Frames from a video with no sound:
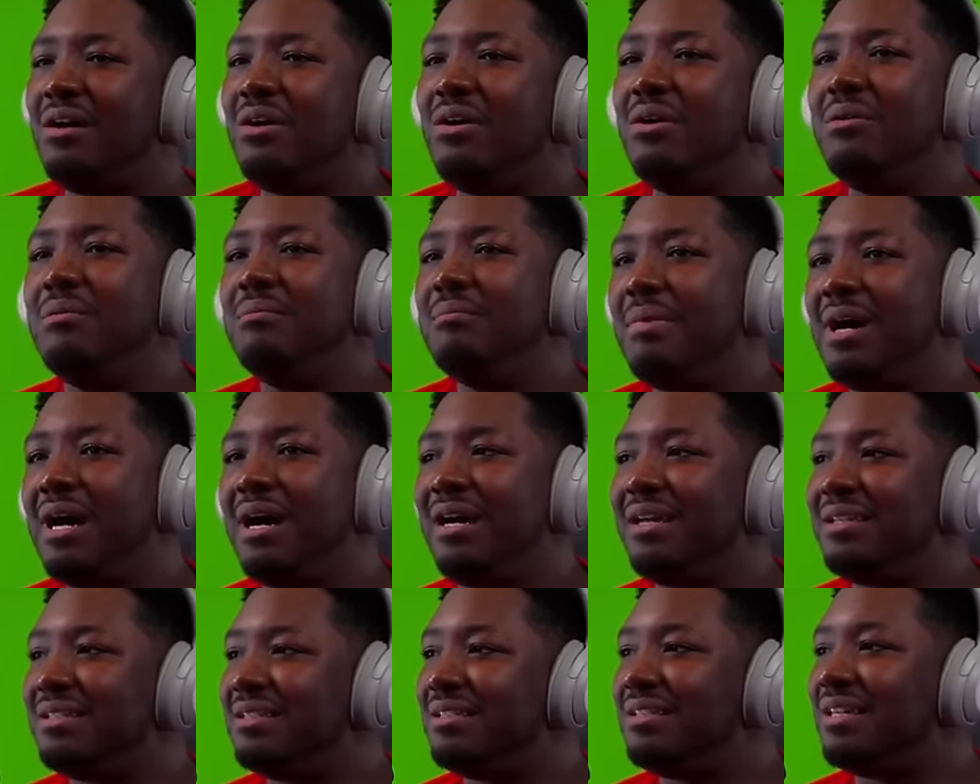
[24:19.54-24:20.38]
Oh
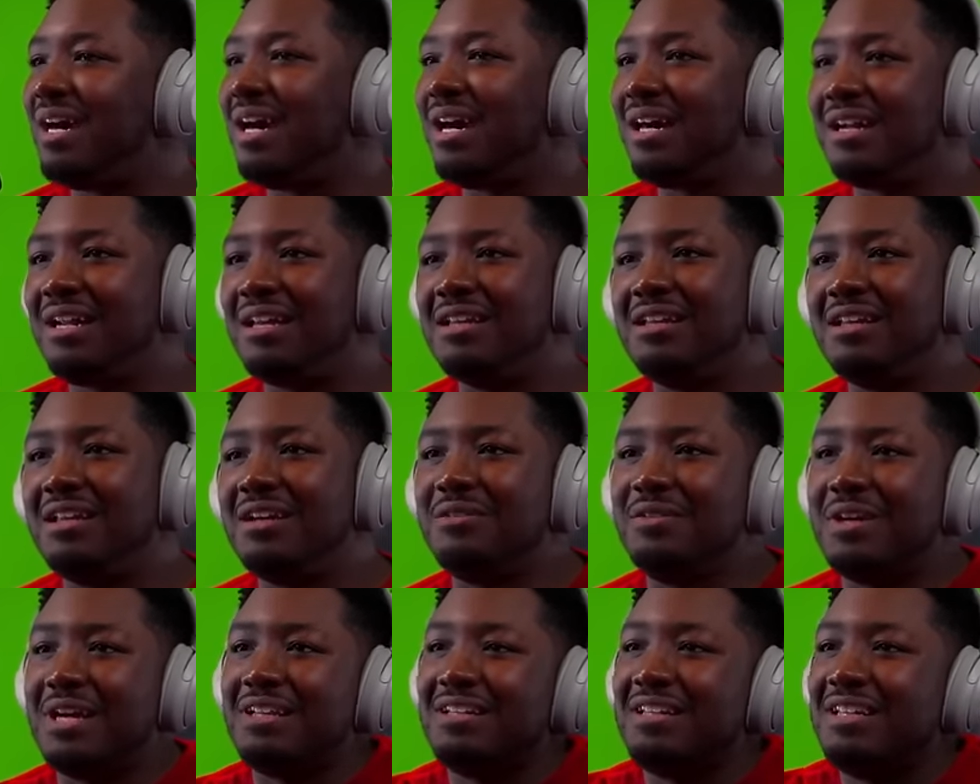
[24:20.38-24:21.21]
my god, I
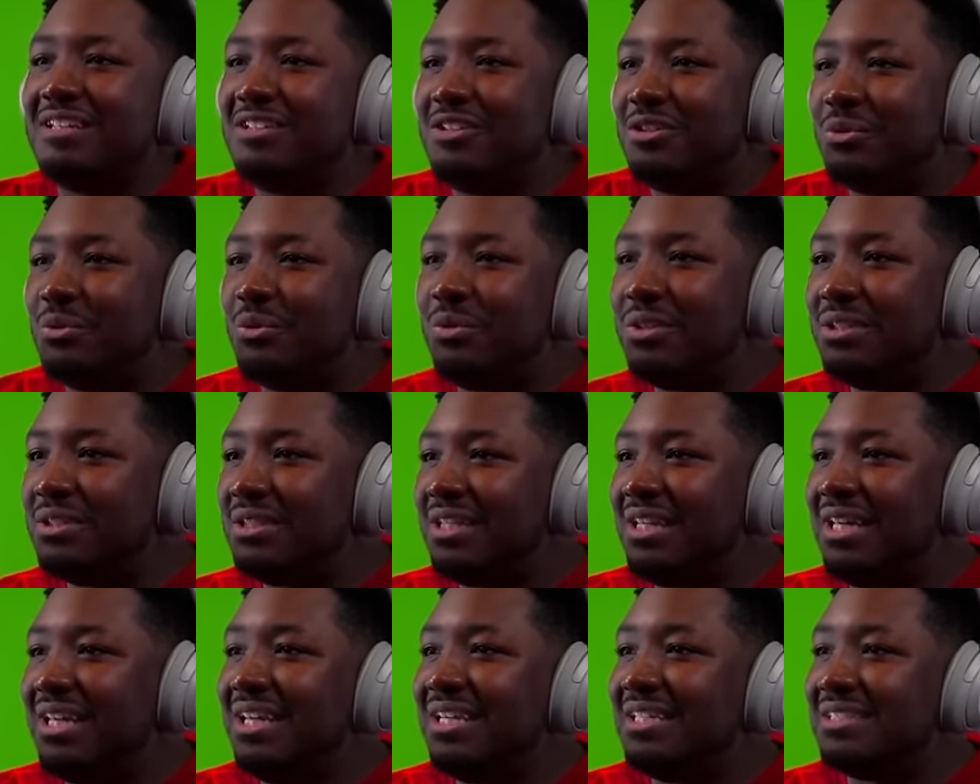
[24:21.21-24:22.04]
love how they doing
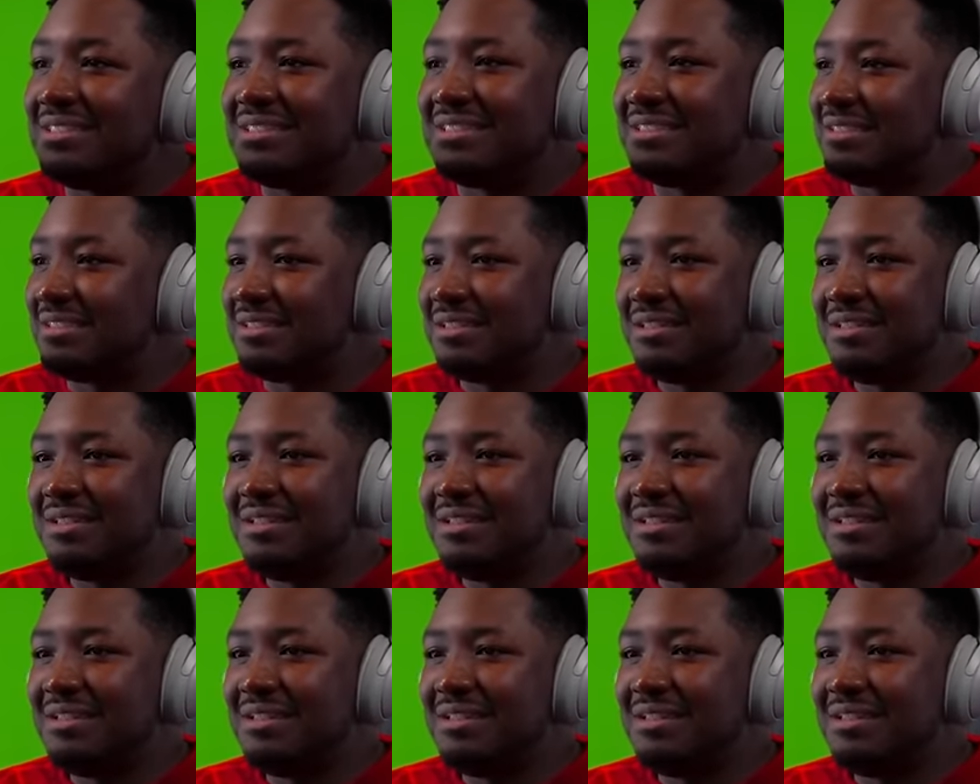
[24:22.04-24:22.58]
this.